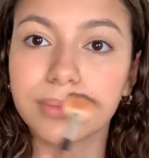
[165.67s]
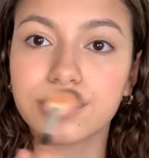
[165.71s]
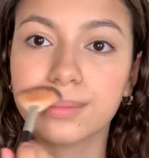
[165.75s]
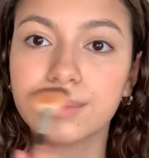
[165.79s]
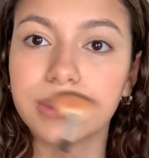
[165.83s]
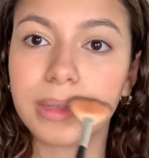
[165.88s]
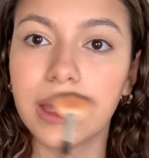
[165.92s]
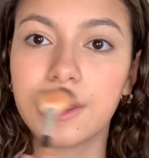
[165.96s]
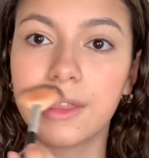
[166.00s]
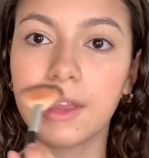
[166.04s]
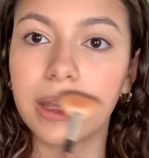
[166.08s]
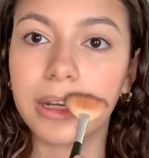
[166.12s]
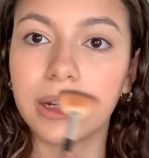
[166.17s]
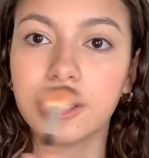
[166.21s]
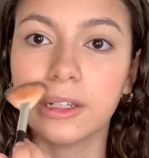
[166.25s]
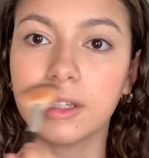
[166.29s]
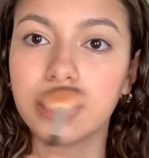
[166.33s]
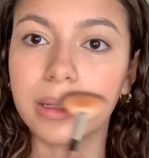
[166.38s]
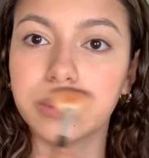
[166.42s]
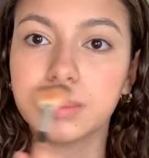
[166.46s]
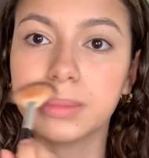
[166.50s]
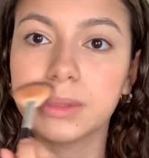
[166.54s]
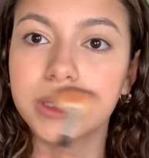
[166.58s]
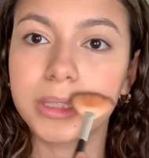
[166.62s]
And then your
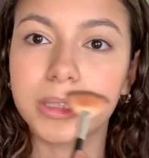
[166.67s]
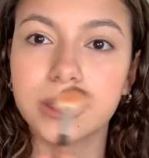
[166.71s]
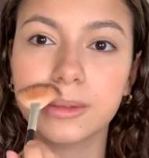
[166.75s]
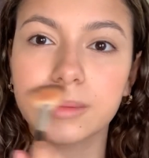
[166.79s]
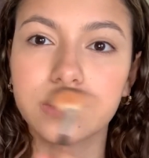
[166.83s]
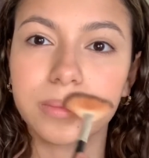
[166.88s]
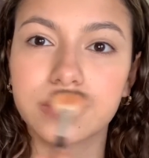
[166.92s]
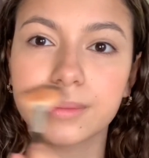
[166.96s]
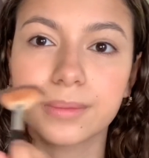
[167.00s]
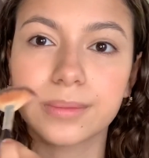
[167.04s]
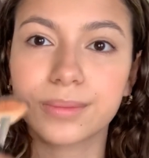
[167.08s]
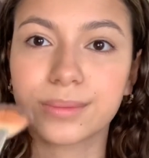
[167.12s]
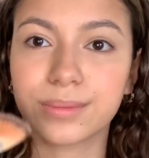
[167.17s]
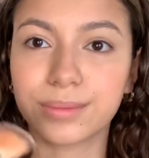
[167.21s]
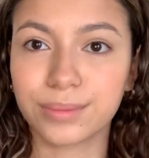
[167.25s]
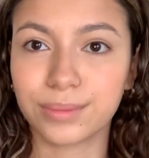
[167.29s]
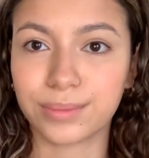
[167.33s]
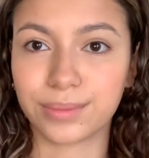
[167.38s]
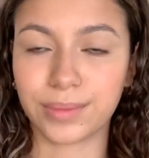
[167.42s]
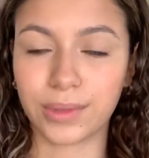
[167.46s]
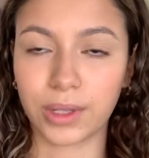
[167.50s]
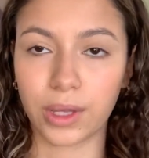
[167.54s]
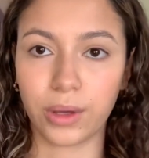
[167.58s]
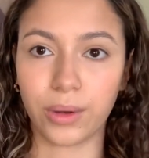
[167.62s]
lips.
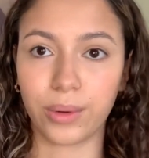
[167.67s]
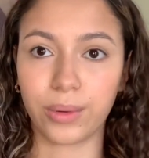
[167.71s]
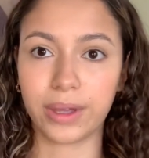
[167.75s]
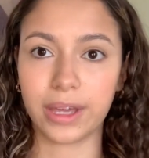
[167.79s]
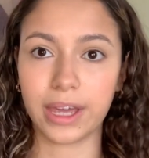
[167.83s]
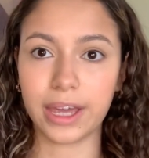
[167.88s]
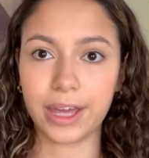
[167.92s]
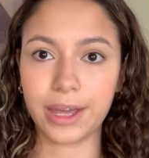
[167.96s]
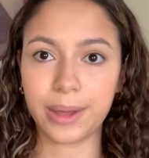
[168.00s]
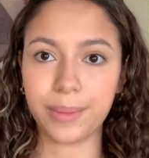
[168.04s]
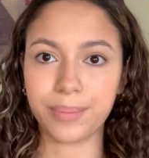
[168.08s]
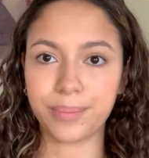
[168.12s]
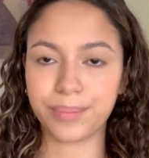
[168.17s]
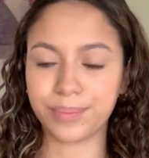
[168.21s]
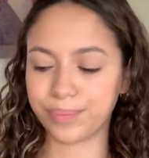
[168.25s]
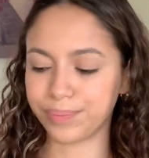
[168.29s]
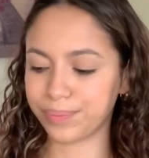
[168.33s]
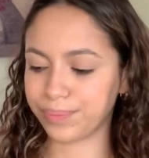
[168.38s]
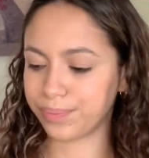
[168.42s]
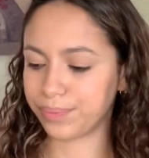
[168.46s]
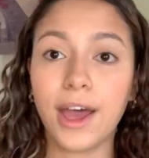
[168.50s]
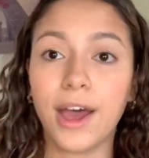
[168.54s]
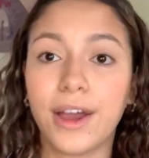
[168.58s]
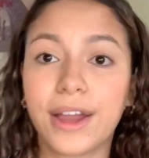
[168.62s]
Okay,
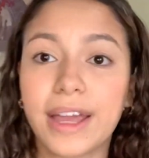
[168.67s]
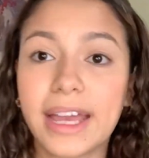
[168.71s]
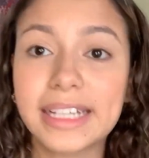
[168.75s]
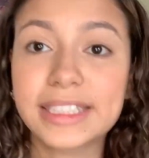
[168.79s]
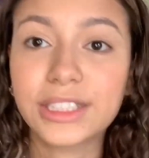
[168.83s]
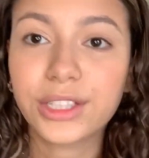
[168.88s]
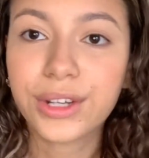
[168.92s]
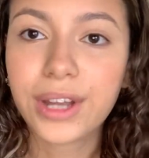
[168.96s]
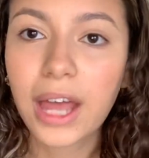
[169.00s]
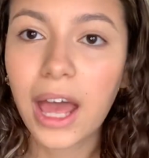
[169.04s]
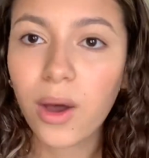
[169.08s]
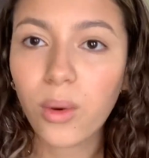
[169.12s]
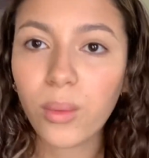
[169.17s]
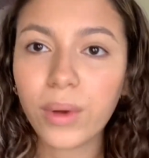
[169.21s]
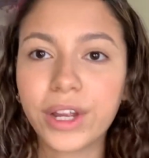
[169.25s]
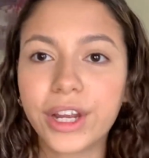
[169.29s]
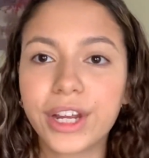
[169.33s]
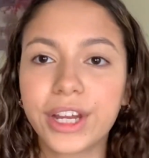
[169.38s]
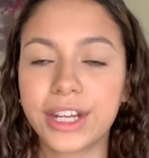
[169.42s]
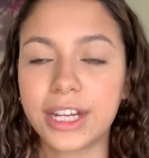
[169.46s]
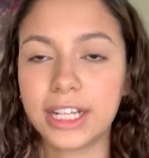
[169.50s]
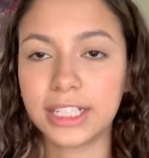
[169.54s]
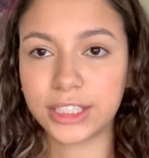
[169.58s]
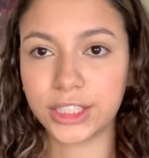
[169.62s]
so now what you're
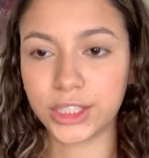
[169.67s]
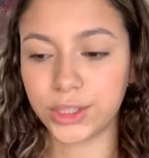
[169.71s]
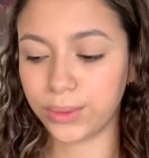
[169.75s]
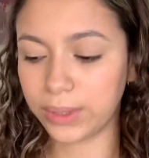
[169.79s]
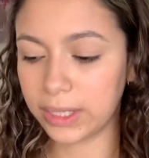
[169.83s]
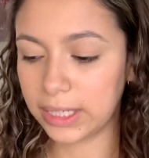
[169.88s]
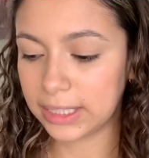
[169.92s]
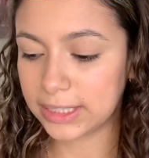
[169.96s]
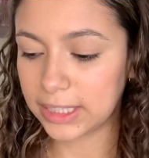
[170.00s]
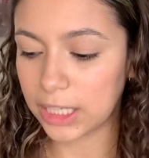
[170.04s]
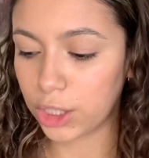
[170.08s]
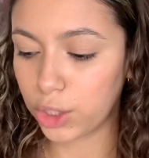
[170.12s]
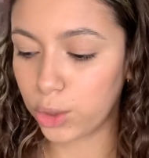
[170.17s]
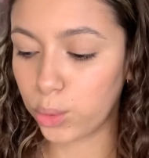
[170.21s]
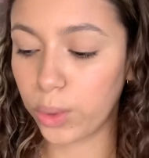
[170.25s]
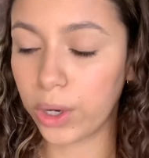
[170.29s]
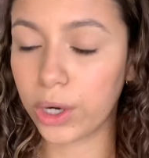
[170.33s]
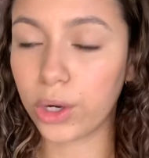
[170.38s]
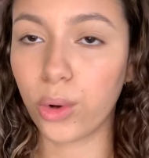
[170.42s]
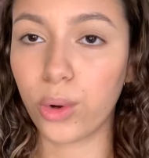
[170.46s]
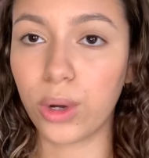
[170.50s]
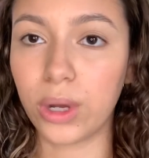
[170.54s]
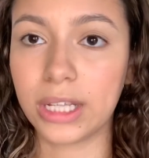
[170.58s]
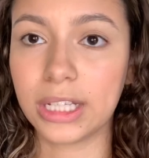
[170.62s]
gonna do is you are
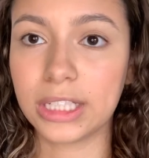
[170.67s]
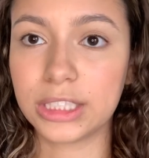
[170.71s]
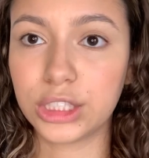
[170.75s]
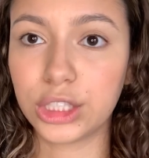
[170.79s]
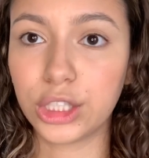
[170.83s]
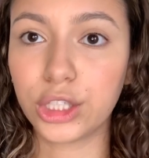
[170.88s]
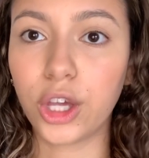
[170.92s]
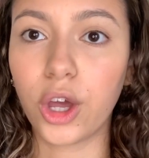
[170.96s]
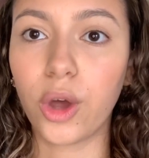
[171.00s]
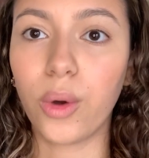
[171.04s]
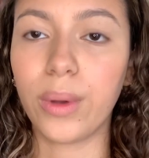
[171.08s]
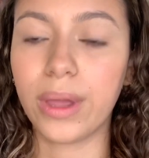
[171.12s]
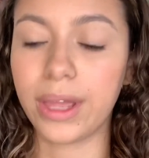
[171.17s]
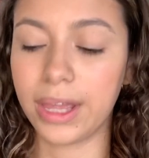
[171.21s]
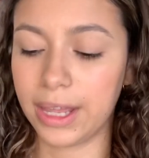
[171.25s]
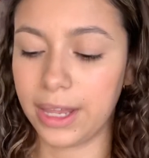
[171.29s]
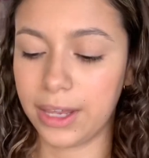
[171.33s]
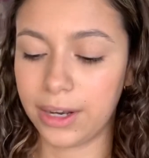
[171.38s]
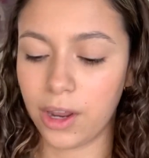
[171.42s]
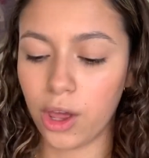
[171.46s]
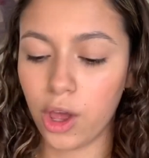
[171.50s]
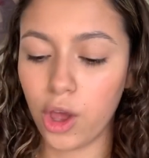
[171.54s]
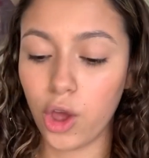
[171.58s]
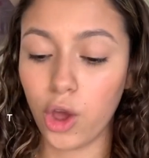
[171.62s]
going to go
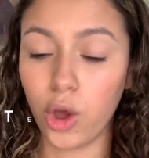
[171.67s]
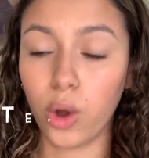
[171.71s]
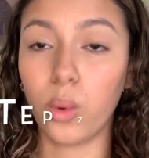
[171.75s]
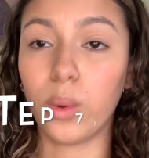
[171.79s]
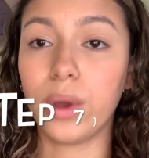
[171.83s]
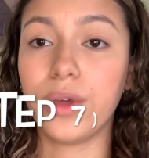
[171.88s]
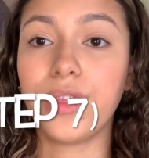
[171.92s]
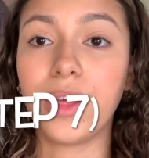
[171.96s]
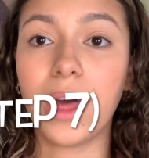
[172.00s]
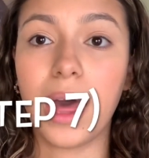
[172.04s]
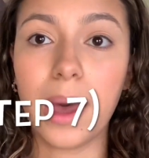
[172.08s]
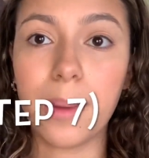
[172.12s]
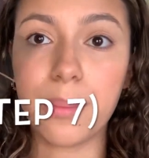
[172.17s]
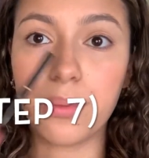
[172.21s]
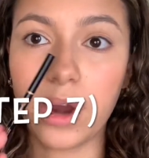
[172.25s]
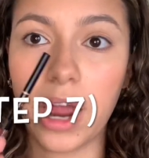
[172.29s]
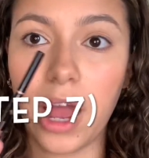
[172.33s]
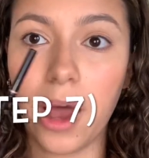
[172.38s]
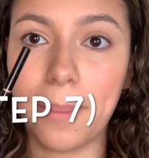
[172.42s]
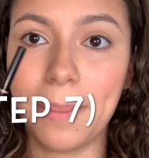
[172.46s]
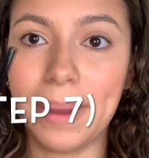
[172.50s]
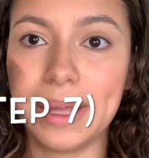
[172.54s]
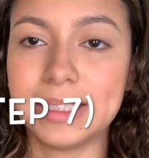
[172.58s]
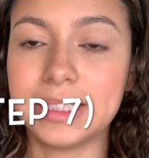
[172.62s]
in with a brow
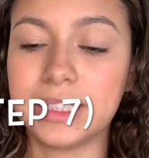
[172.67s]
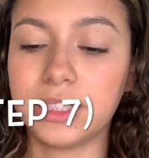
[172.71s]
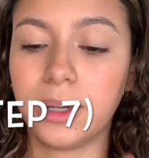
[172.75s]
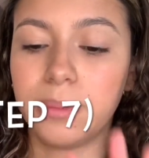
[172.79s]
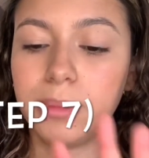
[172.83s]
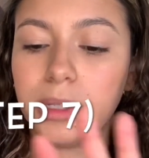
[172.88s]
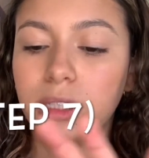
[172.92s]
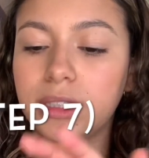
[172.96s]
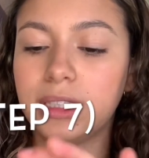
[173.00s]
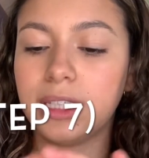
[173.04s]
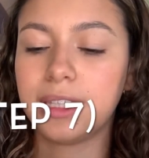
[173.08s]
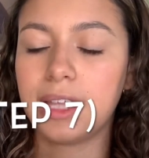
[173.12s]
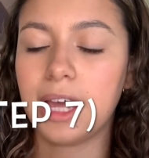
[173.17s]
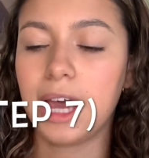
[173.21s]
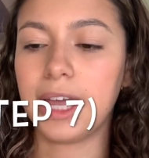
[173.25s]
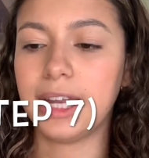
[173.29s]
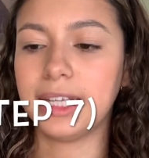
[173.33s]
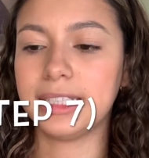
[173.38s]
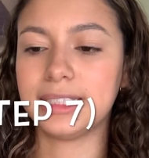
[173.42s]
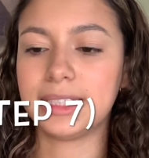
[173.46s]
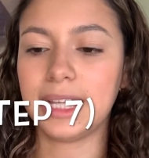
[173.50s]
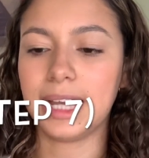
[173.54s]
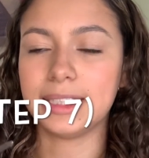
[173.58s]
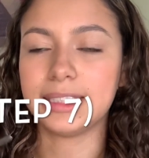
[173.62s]
pen. So I'm using the
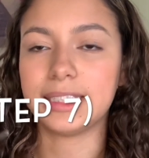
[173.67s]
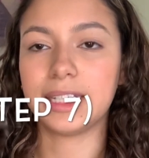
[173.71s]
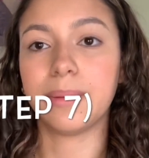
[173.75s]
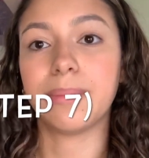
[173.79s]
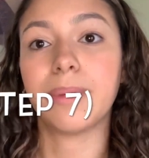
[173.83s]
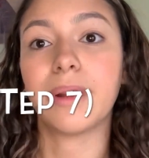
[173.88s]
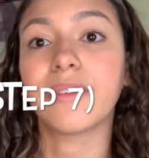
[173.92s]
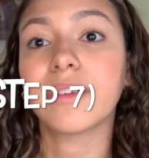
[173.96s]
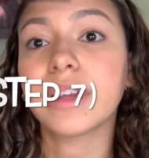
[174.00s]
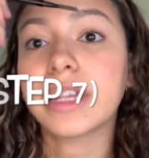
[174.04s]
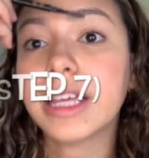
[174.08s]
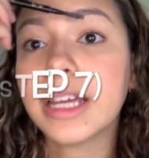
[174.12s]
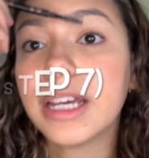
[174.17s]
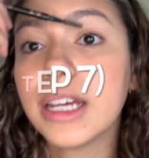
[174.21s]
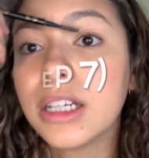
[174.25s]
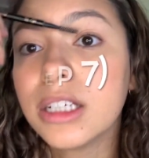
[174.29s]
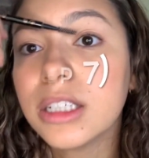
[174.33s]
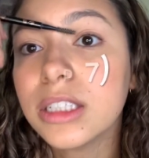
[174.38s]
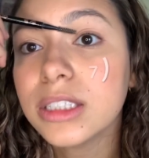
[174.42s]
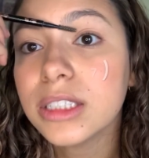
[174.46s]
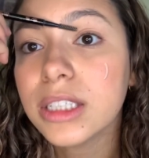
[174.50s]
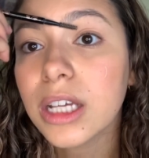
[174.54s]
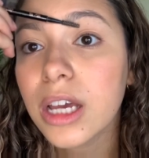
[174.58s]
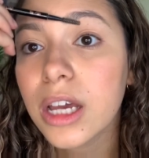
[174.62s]
Anastasia Beverly
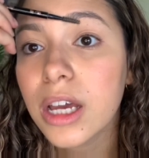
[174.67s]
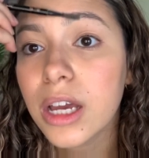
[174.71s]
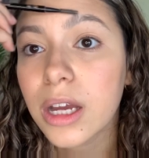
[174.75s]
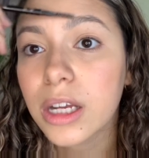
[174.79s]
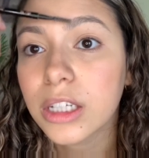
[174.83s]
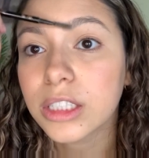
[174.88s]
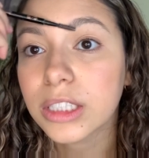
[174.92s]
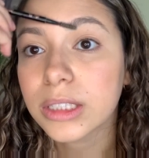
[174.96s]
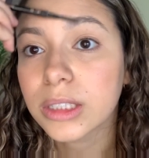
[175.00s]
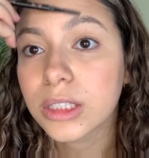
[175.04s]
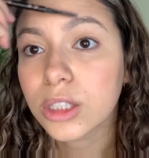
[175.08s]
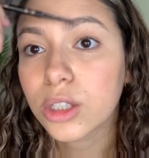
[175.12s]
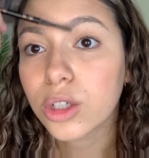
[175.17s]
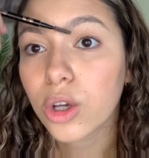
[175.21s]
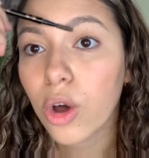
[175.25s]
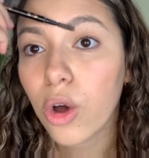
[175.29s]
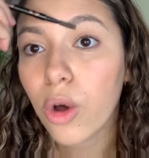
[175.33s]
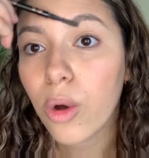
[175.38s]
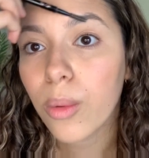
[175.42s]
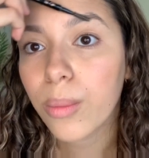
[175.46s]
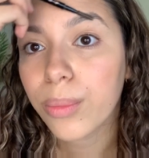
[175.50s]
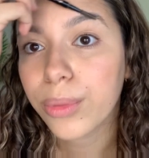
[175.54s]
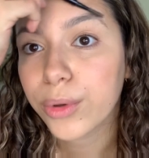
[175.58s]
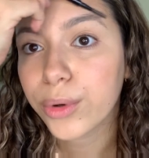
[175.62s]
Hills. Just
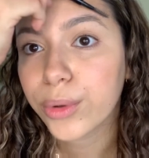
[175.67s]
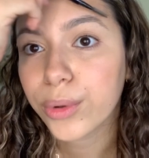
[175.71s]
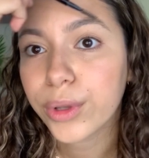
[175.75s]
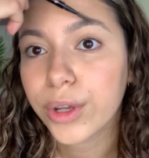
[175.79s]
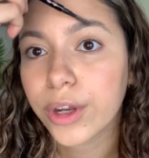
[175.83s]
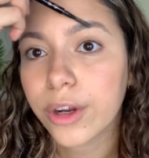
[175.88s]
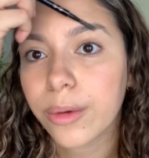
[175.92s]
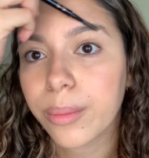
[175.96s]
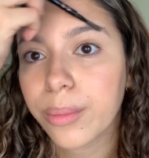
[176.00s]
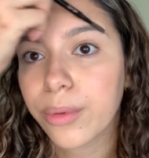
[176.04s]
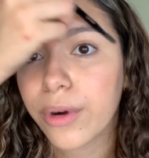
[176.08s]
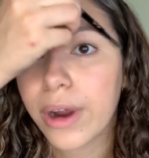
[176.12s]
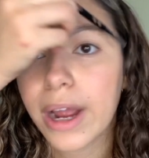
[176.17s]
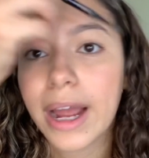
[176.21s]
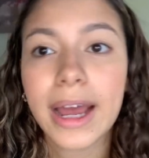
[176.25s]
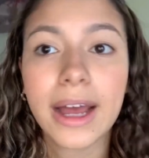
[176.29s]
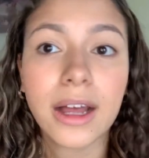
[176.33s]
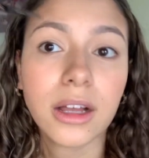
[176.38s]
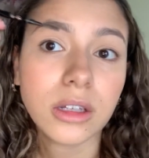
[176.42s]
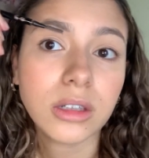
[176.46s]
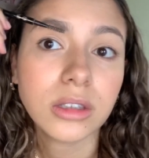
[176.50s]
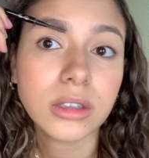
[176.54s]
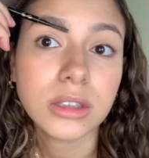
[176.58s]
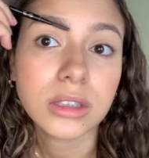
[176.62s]
comb through your
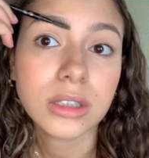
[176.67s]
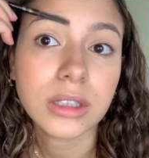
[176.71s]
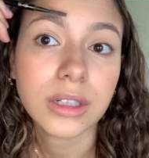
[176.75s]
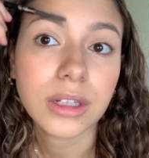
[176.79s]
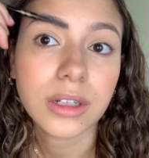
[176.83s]
brows.